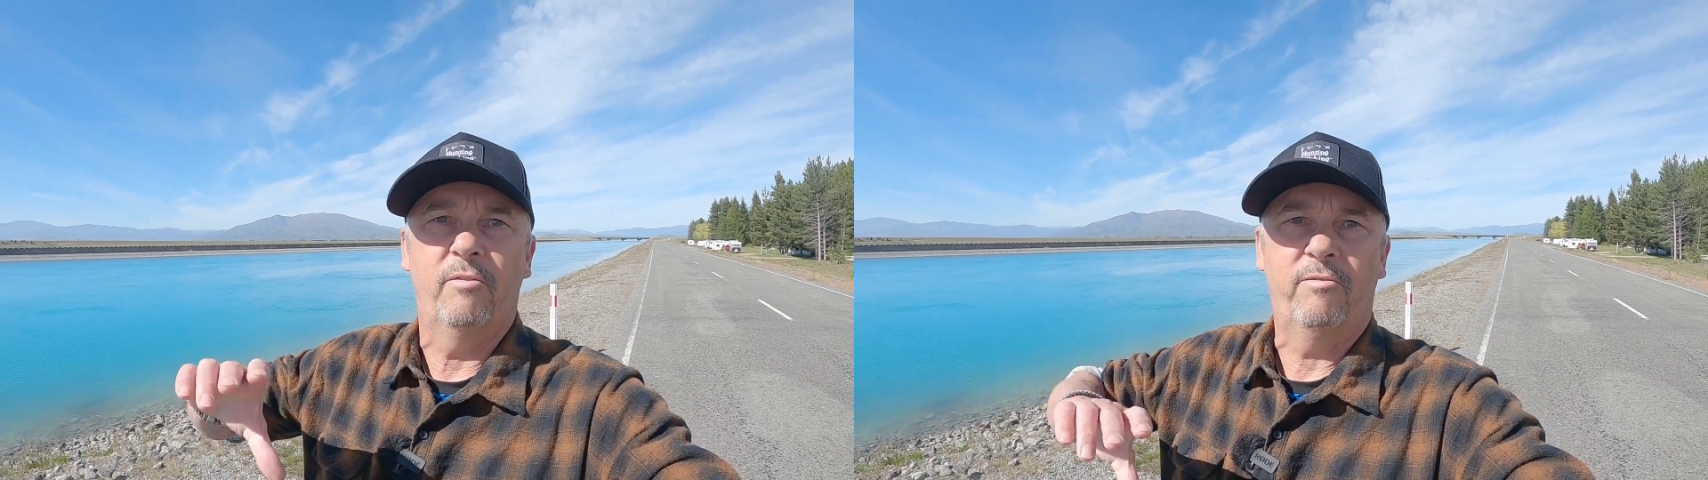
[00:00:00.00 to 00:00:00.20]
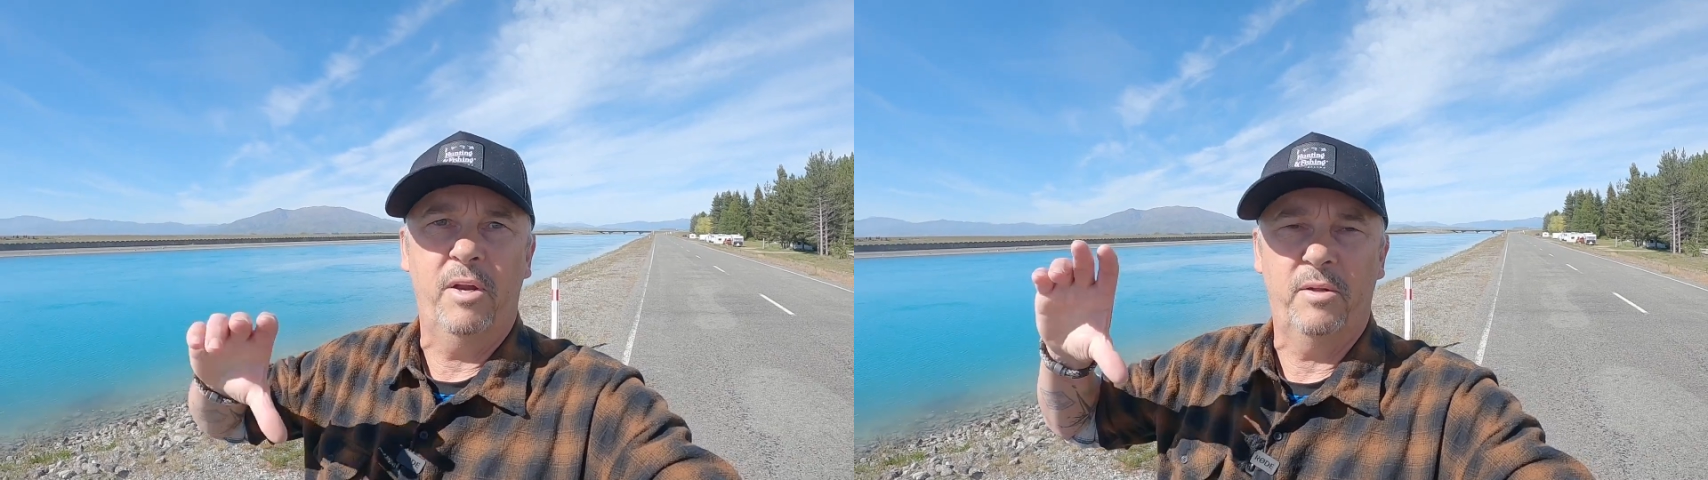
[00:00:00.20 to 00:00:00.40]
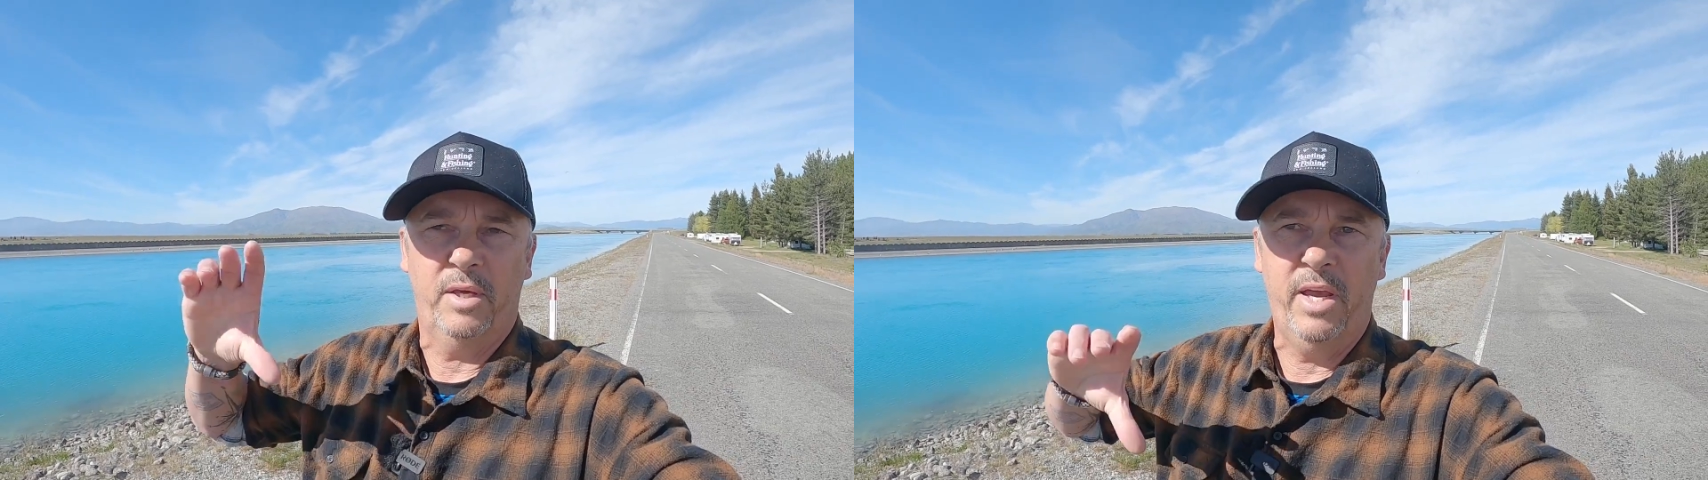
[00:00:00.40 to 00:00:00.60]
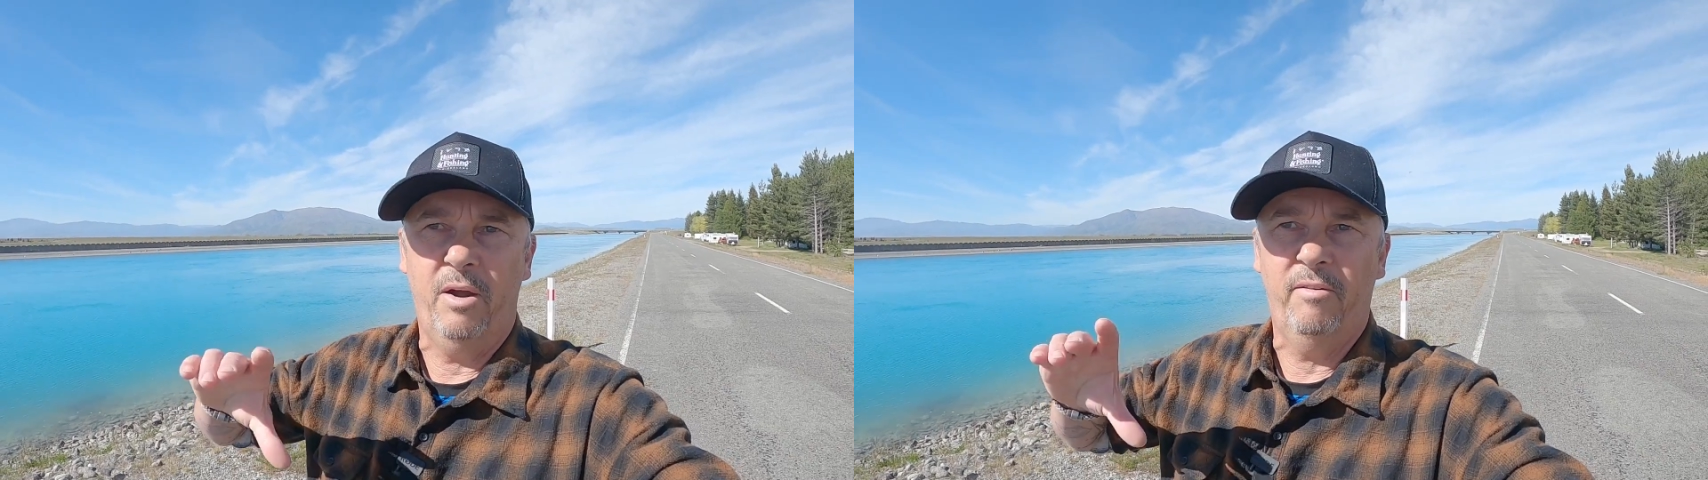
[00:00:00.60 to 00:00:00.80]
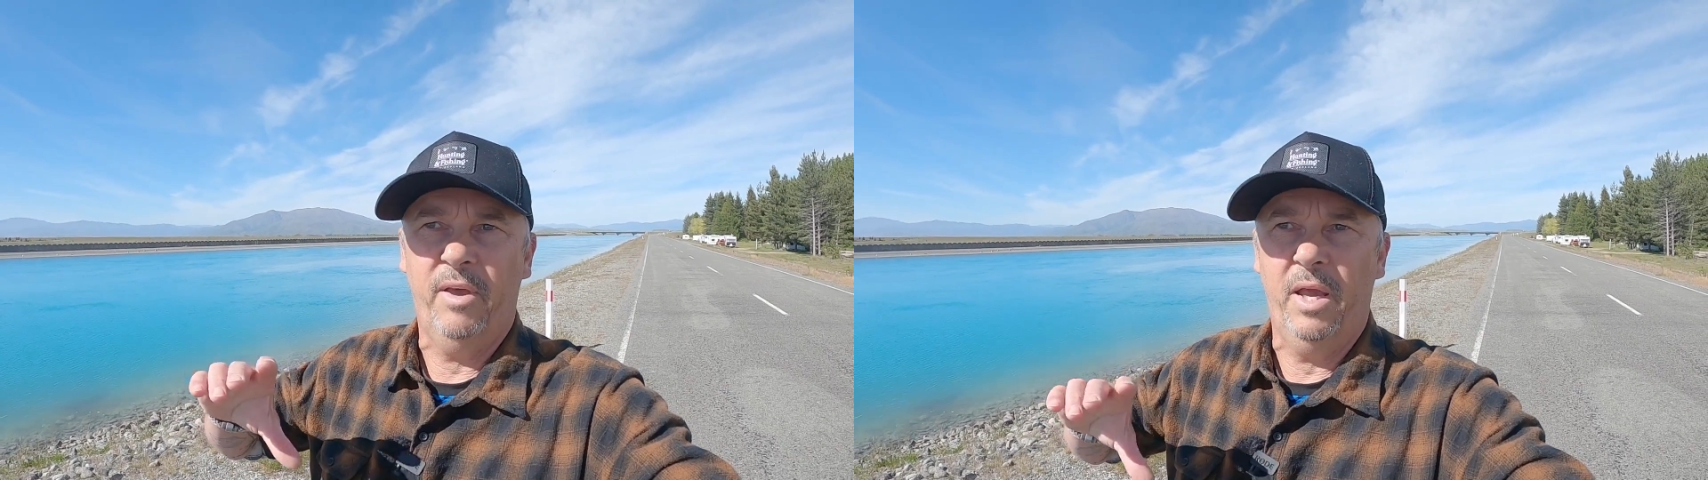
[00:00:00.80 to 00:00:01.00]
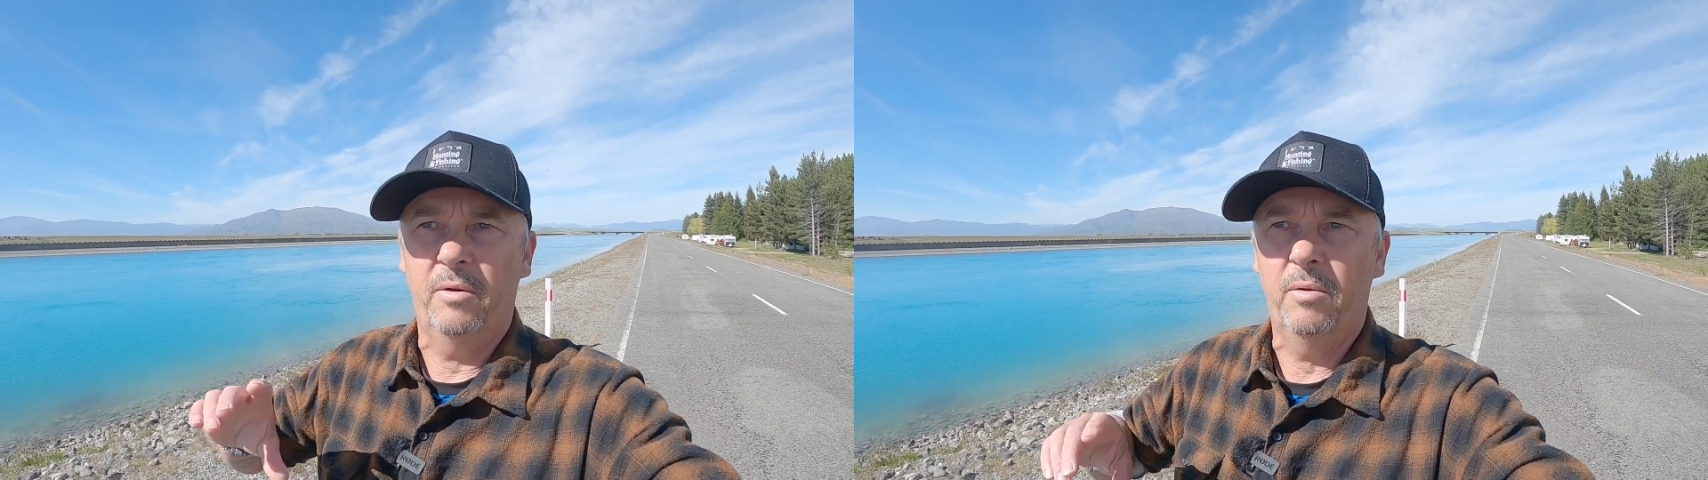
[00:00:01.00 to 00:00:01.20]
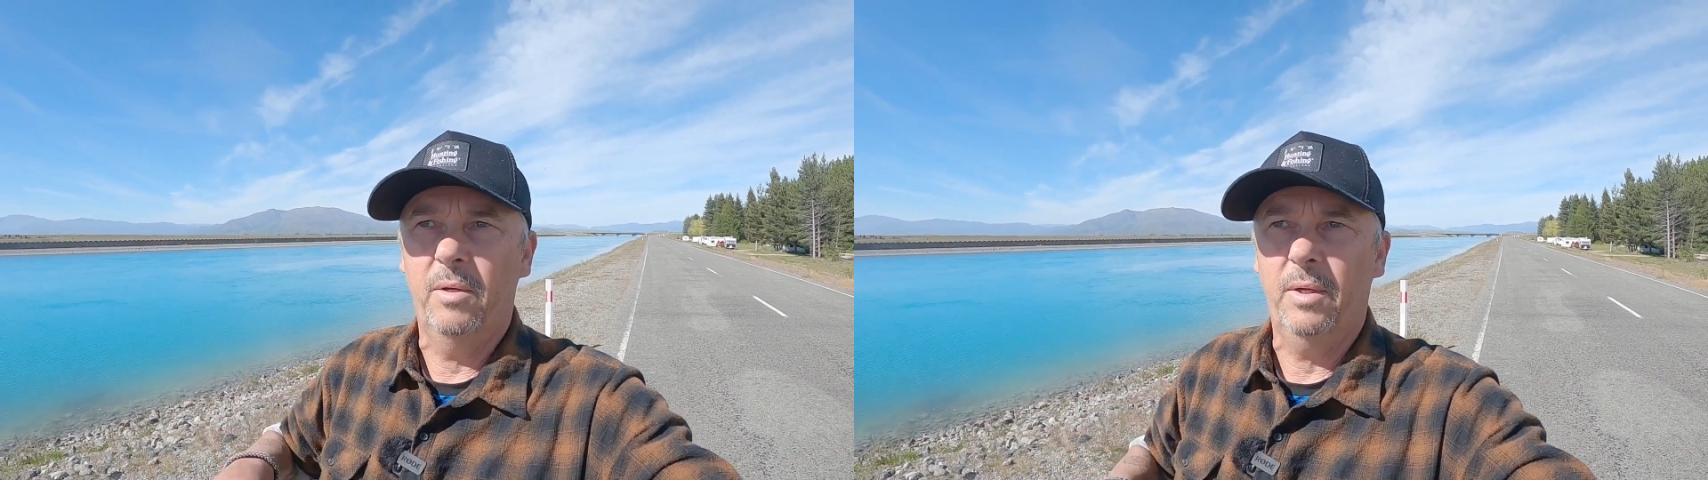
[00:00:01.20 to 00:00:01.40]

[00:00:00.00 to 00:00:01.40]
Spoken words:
front of the caravan.